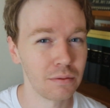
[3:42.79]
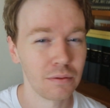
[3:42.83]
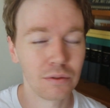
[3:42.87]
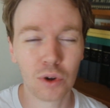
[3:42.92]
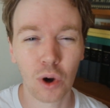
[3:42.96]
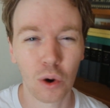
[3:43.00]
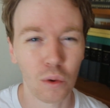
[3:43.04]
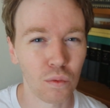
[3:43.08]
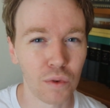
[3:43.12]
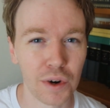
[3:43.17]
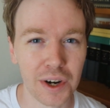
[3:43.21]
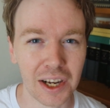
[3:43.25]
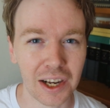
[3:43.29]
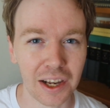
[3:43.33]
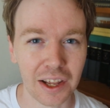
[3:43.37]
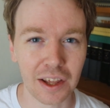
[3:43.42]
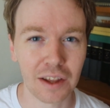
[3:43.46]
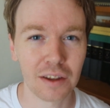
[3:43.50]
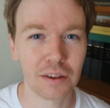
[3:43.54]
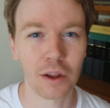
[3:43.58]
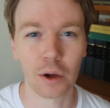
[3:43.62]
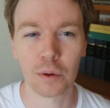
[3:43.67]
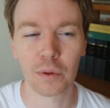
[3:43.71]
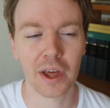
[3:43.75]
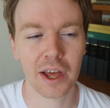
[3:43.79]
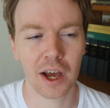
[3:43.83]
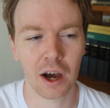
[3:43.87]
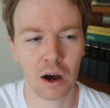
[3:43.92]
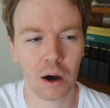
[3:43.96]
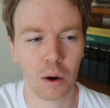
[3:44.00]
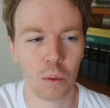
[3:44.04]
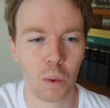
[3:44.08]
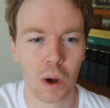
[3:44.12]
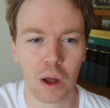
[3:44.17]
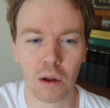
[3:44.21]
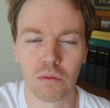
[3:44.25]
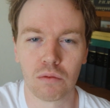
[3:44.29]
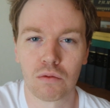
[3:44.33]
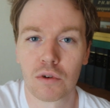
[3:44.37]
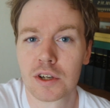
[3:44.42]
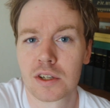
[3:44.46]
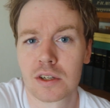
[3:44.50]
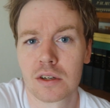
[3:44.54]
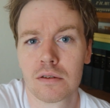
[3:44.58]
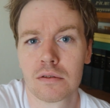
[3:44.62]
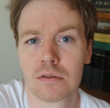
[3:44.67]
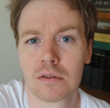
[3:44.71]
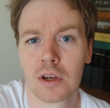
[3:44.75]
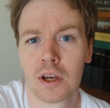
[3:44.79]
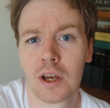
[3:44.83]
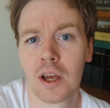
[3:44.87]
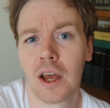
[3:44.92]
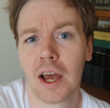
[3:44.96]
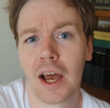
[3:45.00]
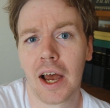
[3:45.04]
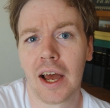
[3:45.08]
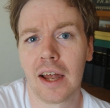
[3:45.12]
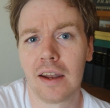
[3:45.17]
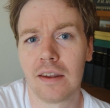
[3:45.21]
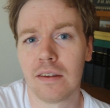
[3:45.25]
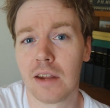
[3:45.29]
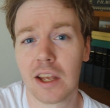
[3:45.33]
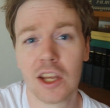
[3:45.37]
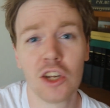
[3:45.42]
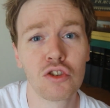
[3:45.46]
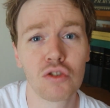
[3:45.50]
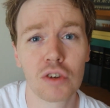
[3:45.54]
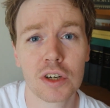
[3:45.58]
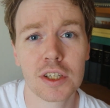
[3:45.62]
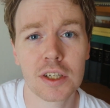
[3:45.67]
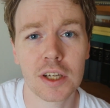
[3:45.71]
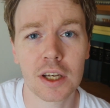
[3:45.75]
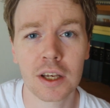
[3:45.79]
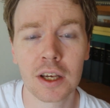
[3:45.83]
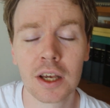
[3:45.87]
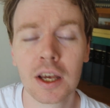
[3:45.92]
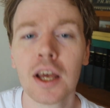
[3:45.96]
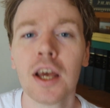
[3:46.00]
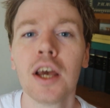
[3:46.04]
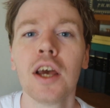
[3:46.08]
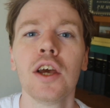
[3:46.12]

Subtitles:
Not really, though they are well written and interesting.